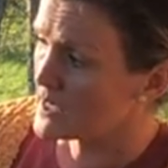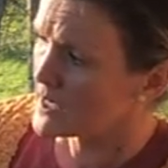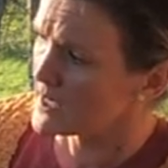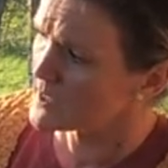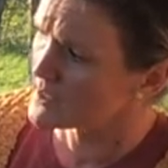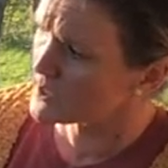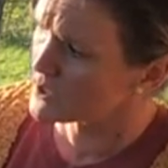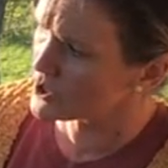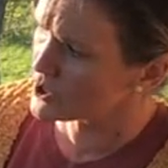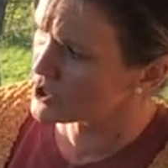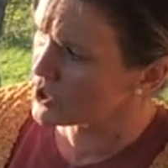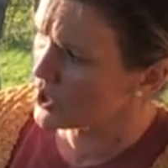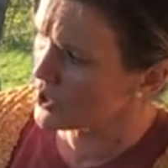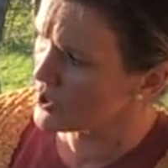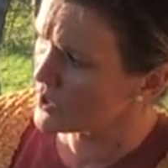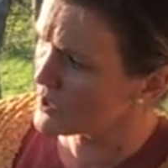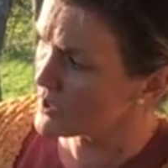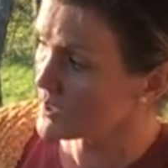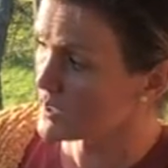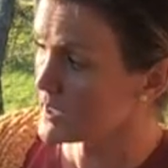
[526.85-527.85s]
It's a
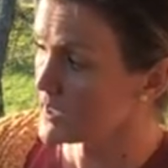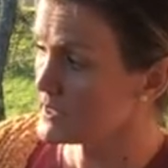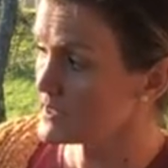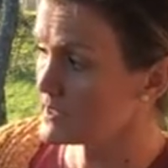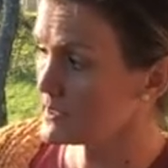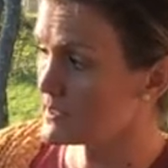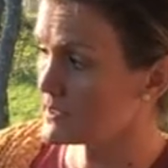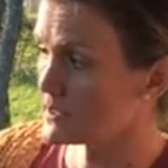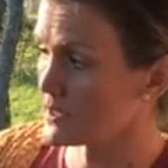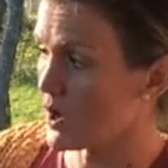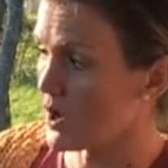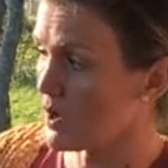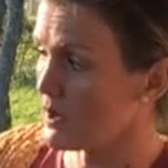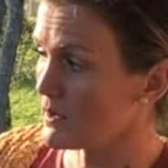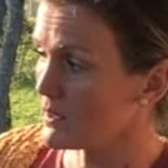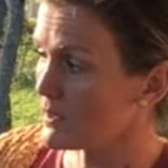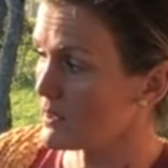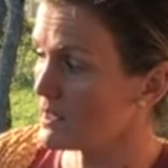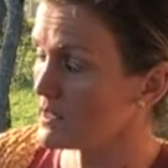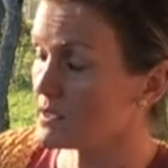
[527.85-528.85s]
shirt, it's a
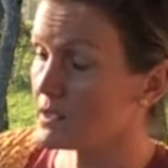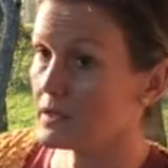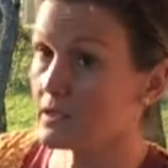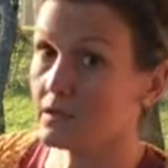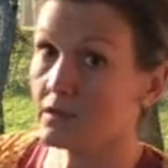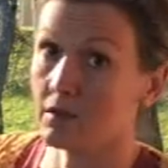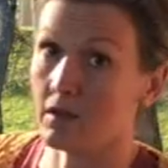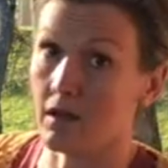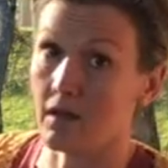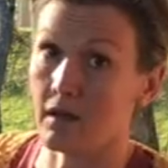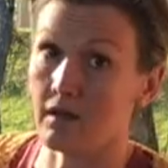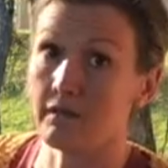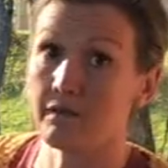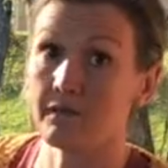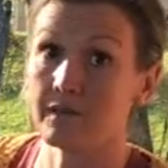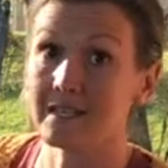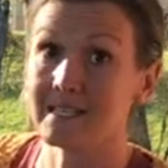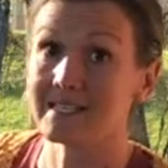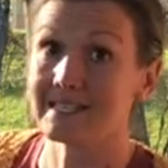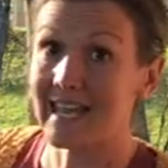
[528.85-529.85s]
sock, it's a glove,
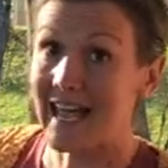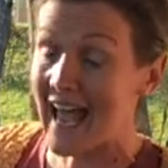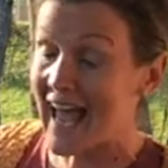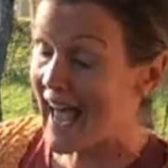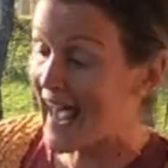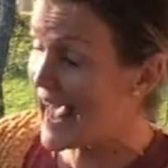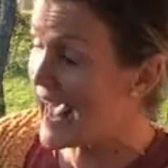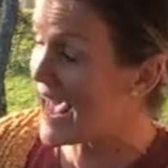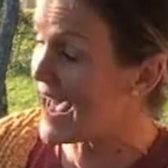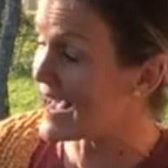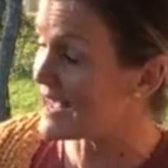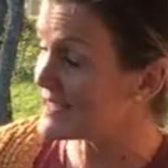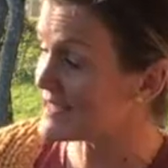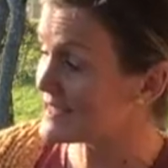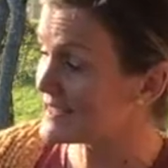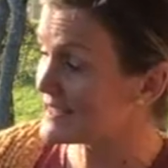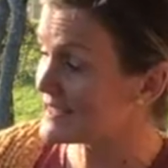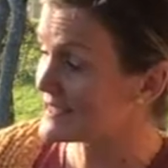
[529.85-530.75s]
it's a hat.